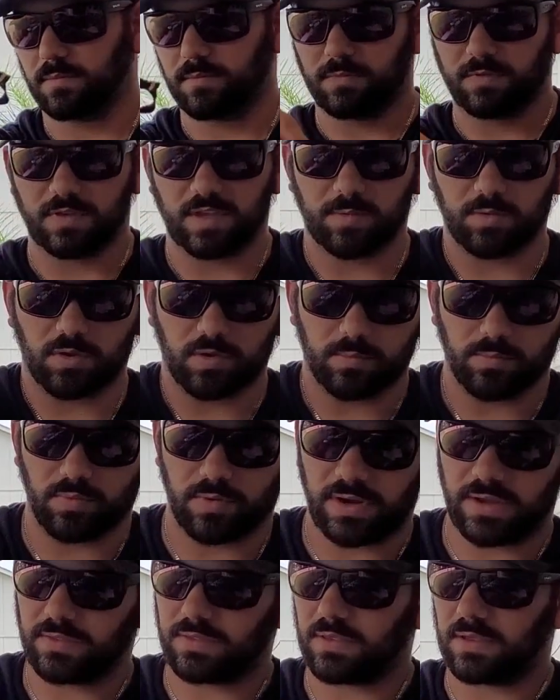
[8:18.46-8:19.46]
Same little
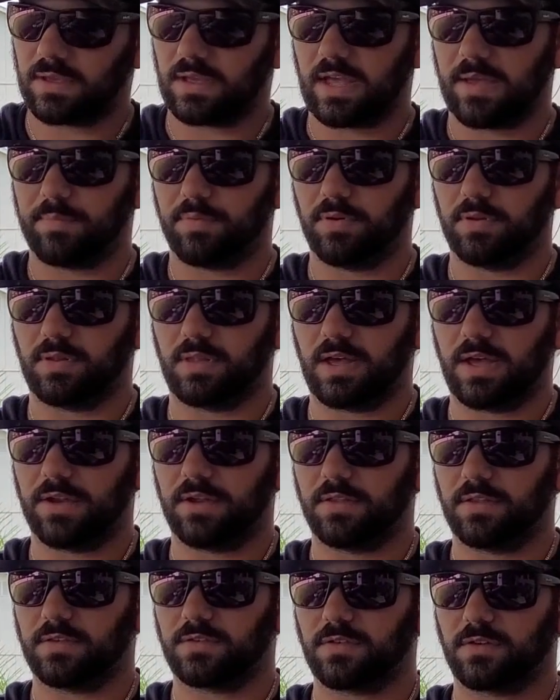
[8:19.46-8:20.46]
braid thing. I put line
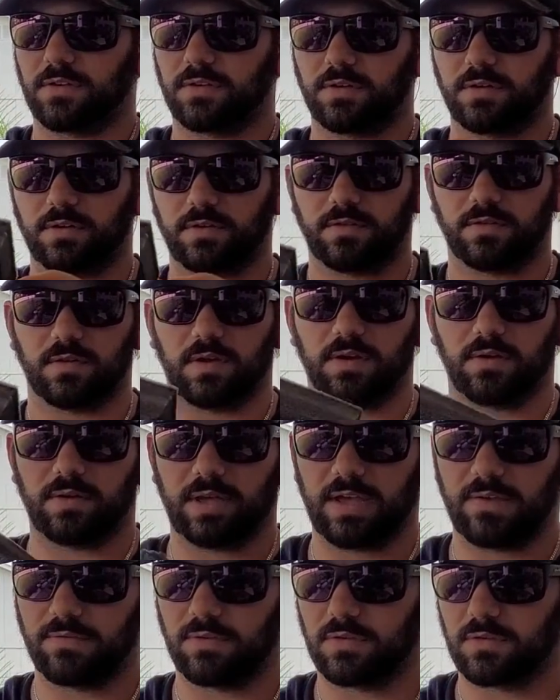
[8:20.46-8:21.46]
on this earlier, so I don't
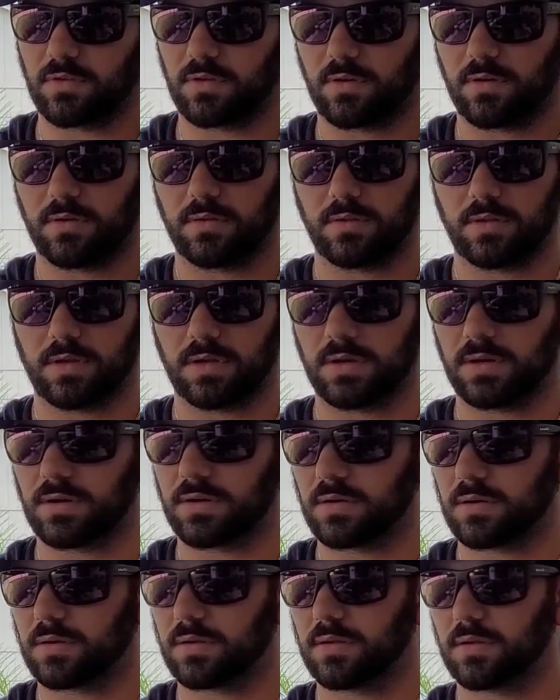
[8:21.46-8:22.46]
have those on
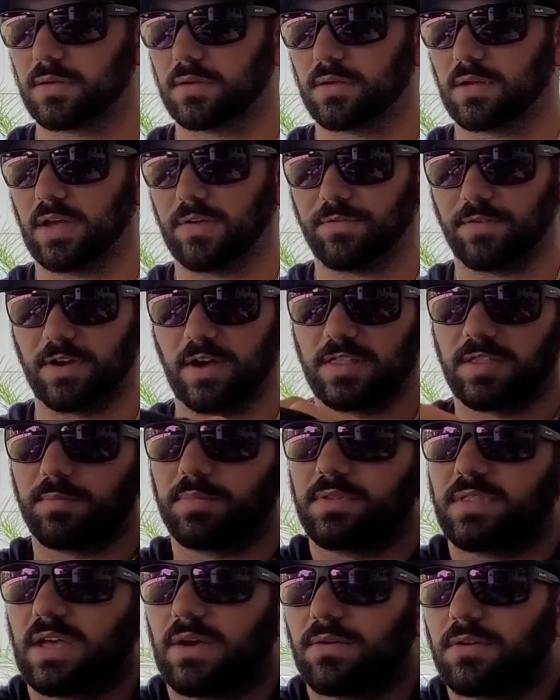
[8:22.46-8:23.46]
there. I forgot to
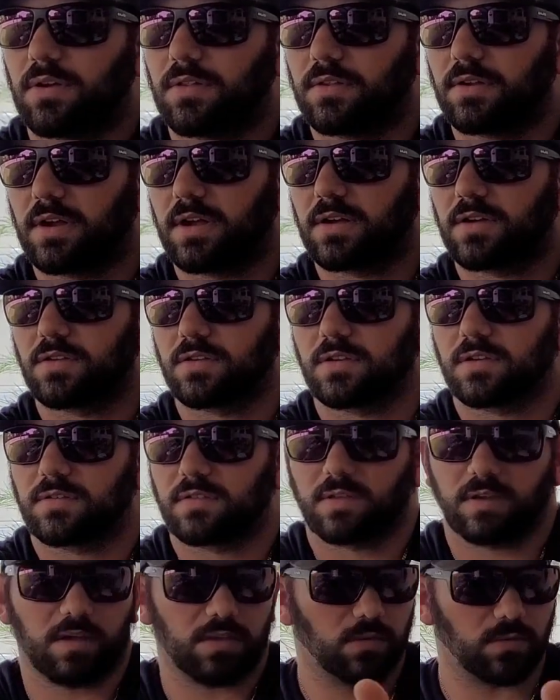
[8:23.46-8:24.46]
put that one on there actually,
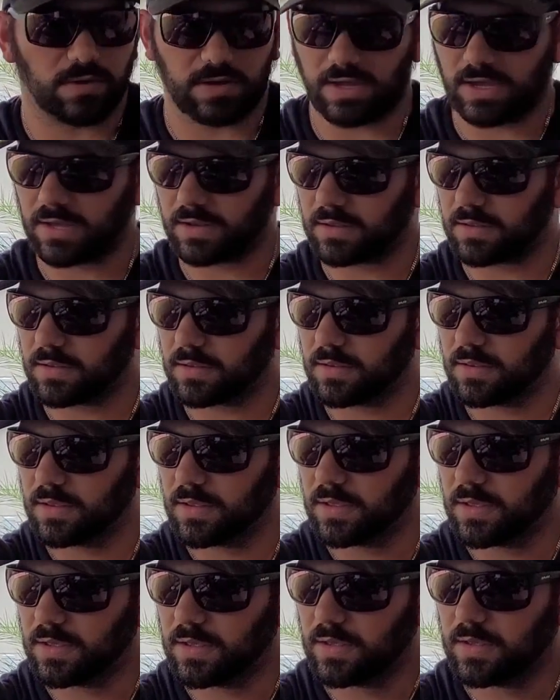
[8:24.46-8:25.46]
so the other one had it.
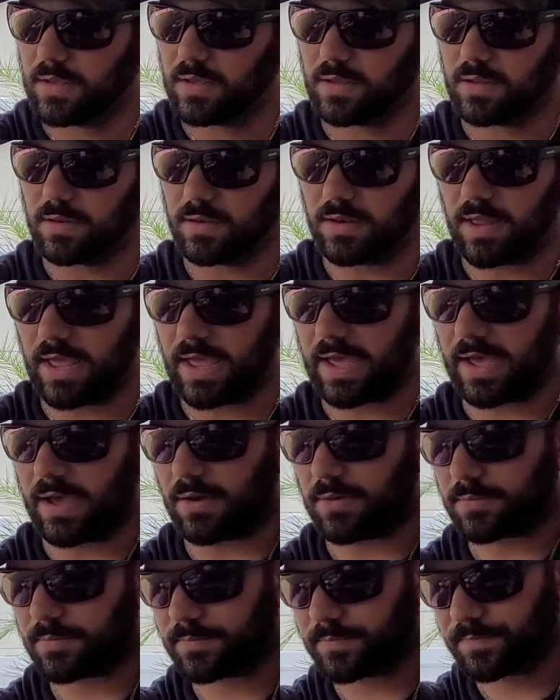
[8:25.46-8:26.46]

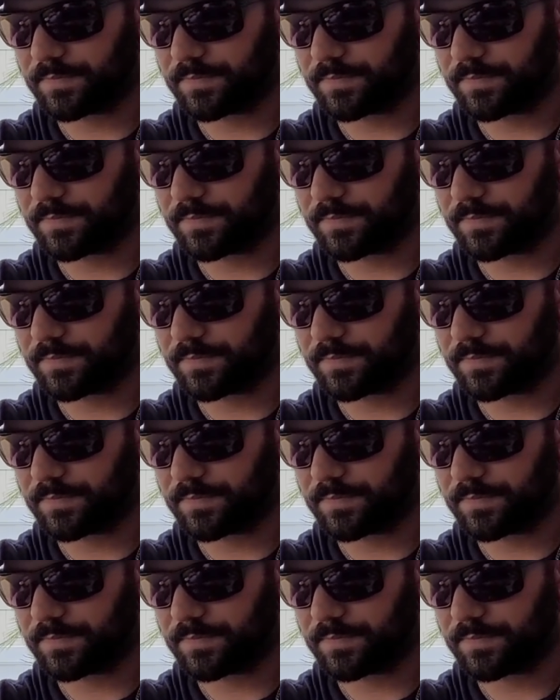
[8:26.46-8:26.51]
Now,